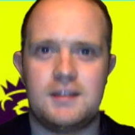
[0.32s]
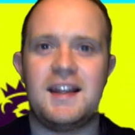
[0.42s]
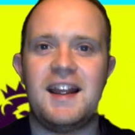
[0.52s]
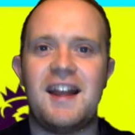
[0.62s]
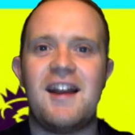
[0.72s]

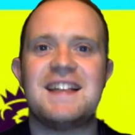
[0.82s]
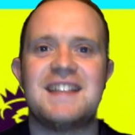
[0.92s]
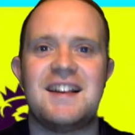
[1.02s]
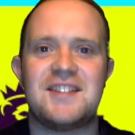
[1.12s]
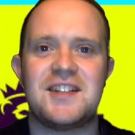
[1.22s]
G'day guys,
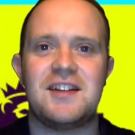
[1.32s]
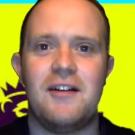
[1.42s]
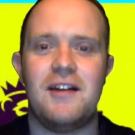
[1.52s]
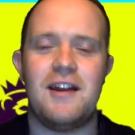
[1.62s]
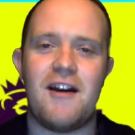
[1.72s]
how's it
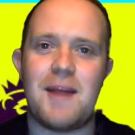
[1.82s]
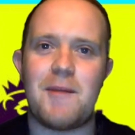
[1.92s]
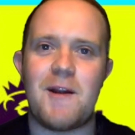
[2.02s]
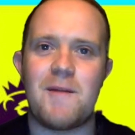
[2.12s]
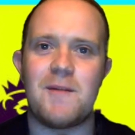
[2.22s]
going? I'm
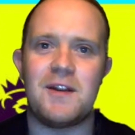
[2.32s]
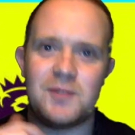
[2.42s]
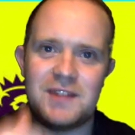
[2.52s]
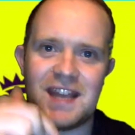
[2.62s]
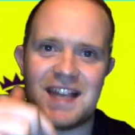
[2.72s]
Aaron Whitnall,
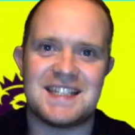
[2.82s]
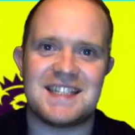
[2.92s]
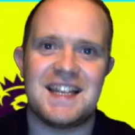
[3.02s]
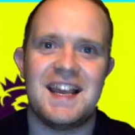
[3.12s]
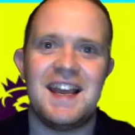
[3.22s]
this